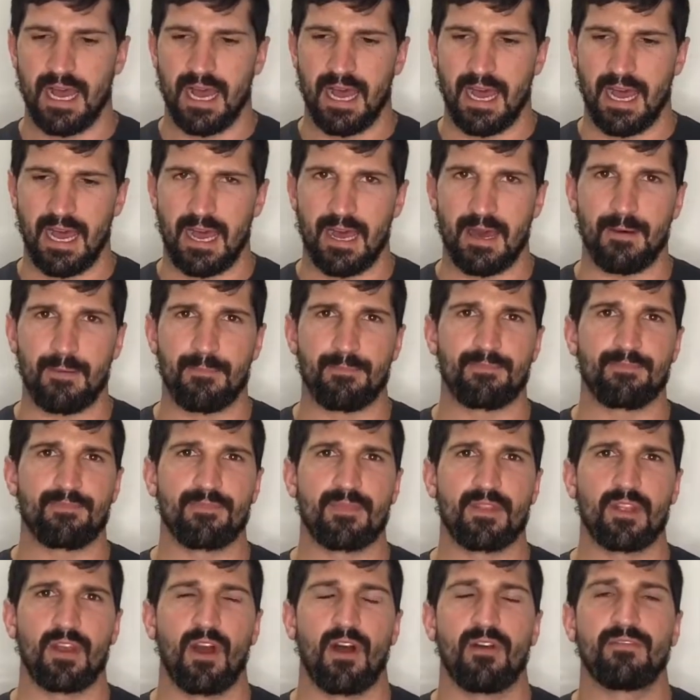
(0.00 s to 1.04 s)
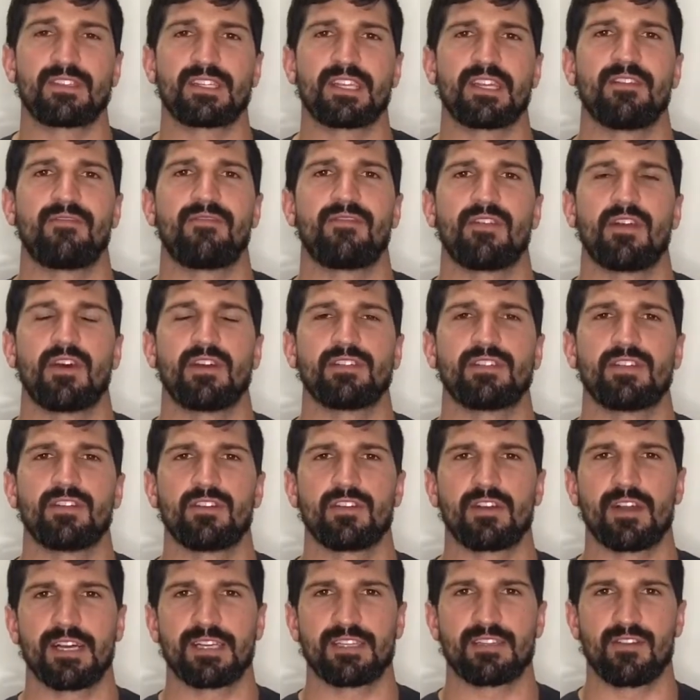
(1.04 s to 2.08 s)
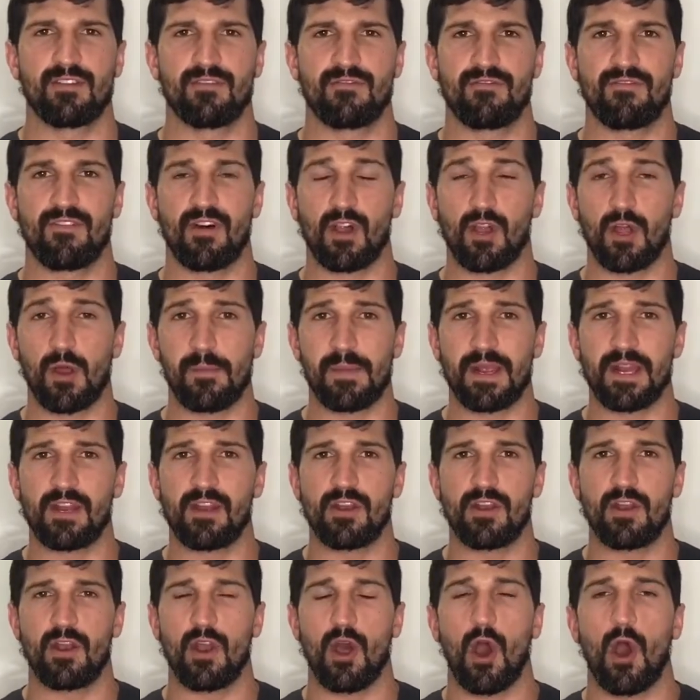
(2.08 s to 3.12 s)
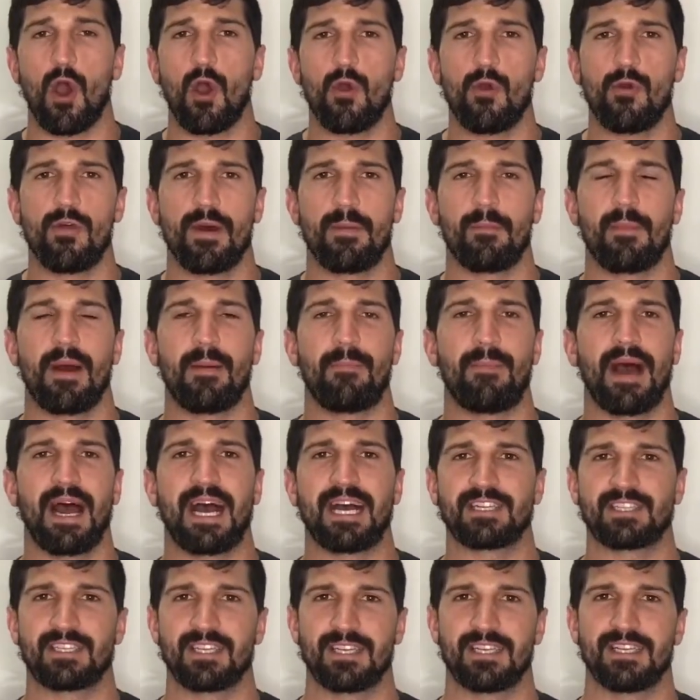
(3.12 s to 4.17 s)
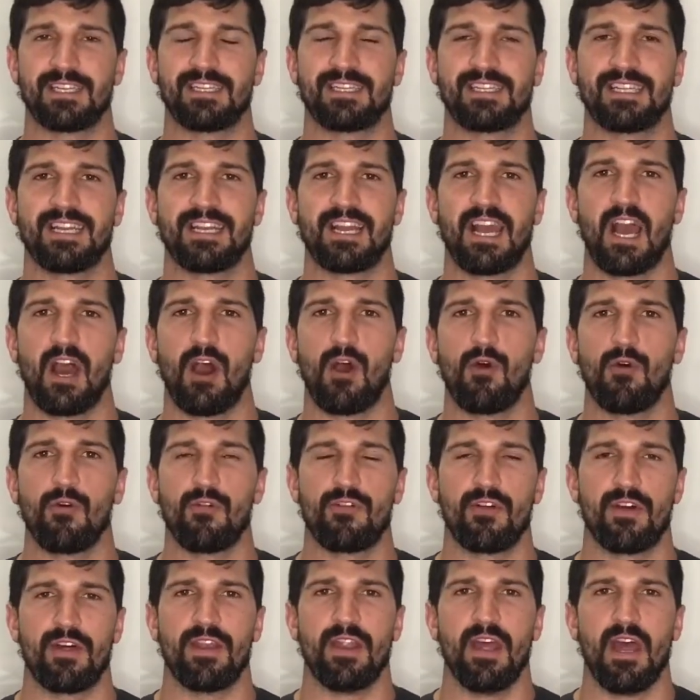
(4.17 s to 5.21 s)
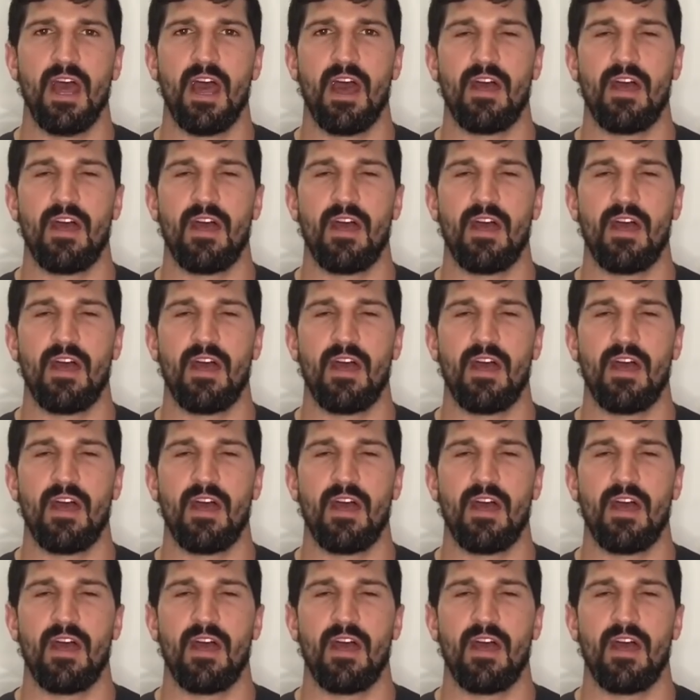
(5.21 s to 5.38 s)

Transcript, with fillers: Um, obviously, for those of you guys who follow me know that my passion is in health and